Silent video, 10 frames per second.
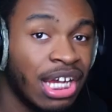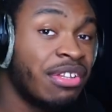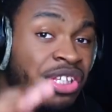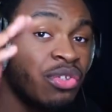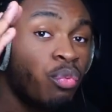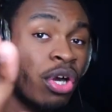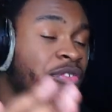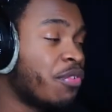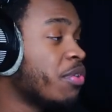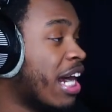If this works
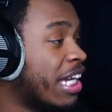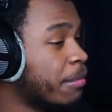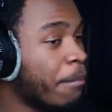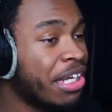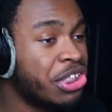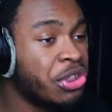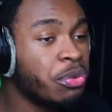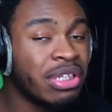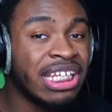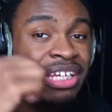for you guys, make sure you
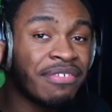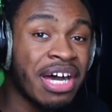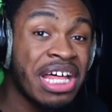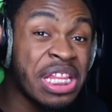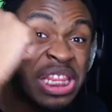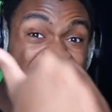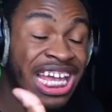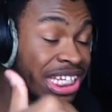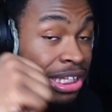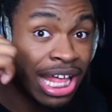leave a
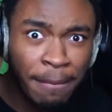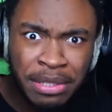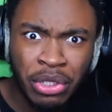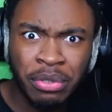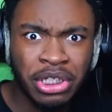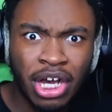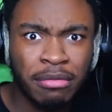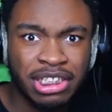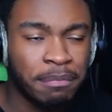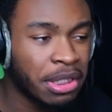like. Let me know in the
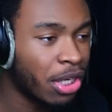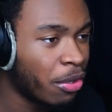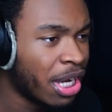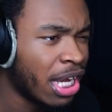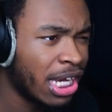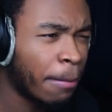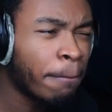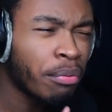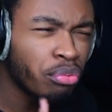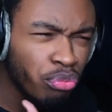comments below. And I'm
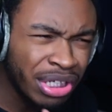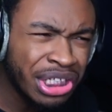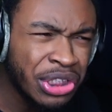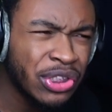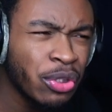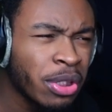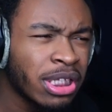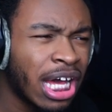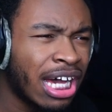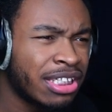pretty sure
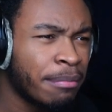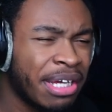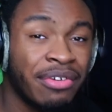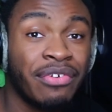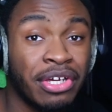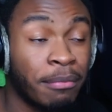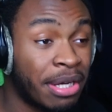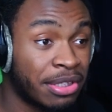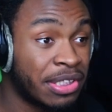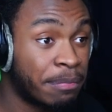Lazza made a video
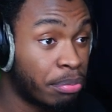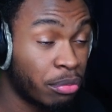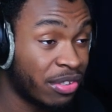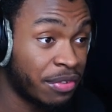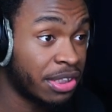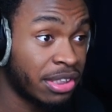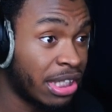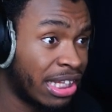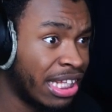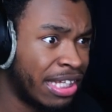about this previously.
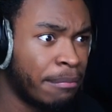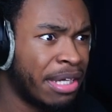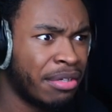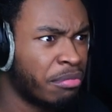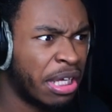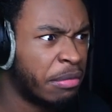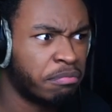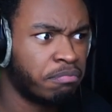I think he made it like